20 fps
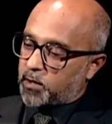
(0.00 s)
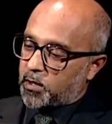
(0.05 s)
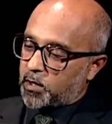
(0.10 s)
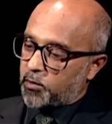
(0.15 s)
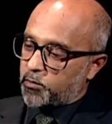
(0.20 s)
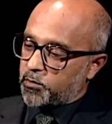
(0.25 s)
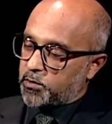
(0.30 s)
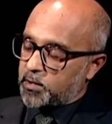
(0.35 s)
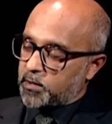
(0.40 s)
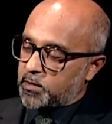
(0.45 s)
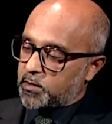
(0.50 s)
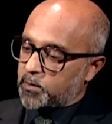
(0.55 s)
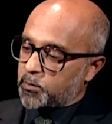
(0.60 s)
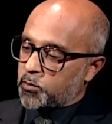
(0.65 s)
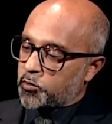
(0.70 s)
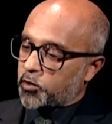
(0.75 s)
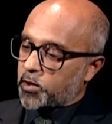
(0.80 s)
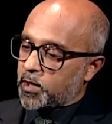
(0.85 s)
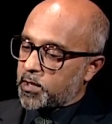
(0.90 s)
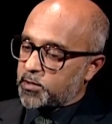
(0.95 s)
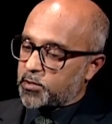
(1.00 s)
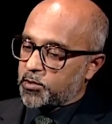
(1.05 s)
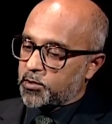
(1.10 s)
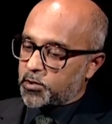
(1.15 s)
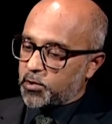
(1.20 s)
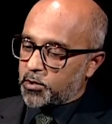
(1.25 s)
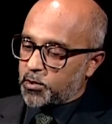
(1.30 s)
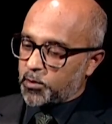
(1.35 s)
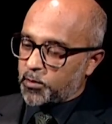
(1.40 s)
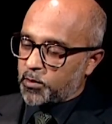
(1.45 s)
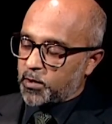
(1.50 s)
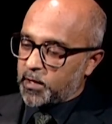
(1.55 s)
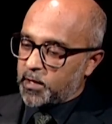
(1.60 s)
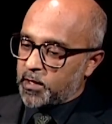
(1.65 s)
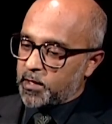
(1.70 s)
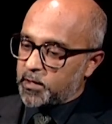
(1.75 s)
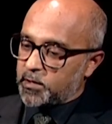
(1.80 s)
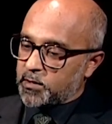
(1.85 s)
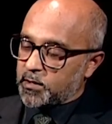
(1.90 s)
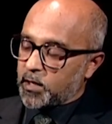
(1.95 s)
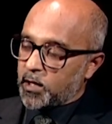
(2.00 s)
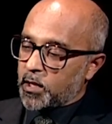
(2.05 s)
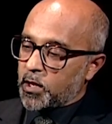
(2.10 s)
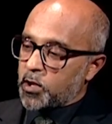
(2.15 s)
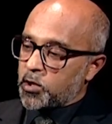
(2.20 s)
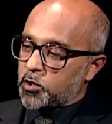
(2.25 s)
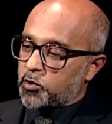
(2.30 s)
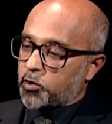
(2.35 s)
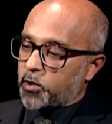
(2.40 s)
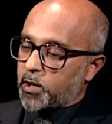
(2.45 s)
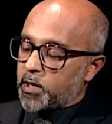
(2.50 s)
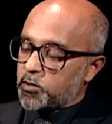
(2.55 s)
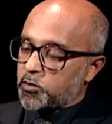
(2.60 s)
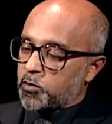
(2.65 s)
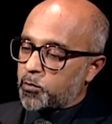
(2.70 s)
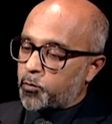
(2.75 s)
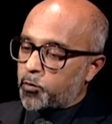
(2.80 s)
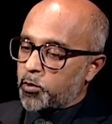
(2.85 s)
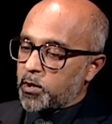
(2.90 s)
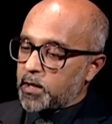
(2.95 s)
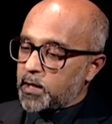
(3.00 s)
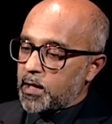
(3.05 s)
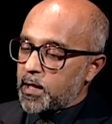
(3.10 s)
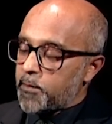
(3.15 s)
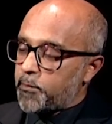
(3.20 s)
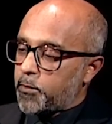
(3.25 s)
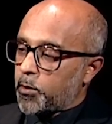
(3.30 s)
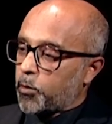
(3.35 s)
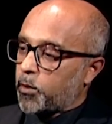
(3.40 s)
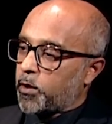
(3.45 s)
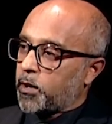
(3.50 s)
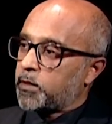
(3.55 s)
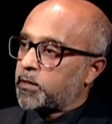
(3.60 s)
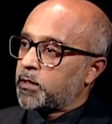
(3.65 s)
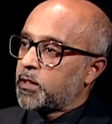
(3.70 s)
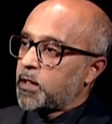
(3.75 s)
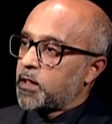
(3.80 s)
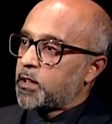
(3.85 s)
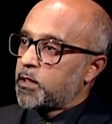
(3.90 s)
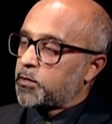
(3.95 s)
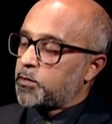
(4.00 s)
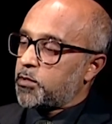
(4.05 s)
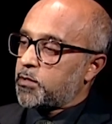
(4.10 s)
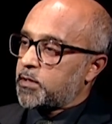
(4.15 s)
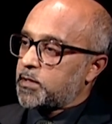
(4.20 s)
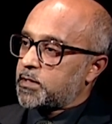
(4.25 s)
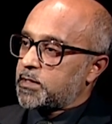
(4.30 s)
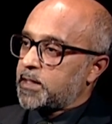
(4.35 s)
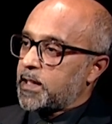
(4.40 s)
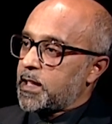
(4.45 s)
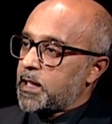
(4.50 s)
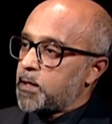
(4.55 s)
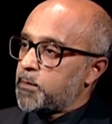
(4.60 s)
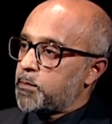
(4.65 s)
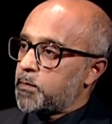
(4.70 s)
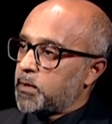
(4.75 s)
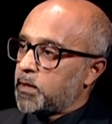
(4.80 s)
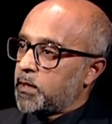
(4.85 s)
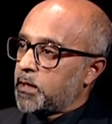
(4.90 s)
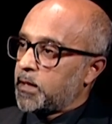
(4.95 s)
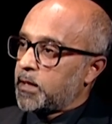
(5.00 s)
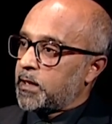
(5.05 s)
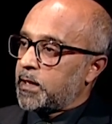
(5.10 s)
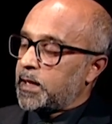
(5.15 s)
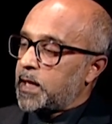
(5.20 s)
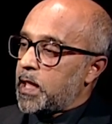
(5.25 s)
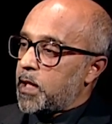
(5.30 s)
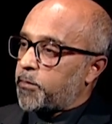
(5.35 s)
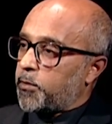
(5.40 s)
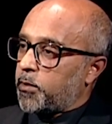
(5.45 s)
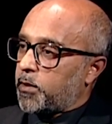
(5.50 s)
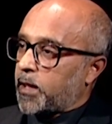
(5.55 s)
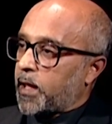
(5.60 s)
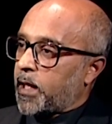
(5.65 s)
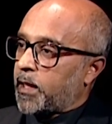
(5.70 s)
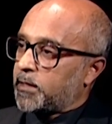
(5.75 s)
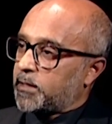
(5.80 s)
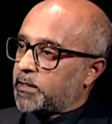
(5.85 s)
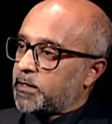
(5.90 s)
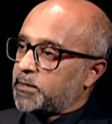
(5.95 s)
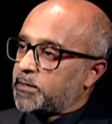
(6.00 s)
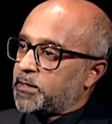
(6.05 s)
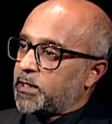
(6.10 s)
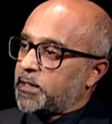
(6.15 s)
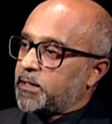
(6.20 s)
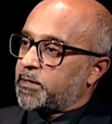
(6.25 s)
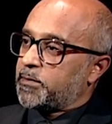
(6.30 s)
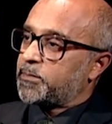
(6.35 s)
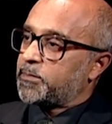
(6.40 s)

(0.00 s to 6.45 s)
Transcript: current system tries to do is tries to bring everyone to the same level. We, and, yeah, yeah, I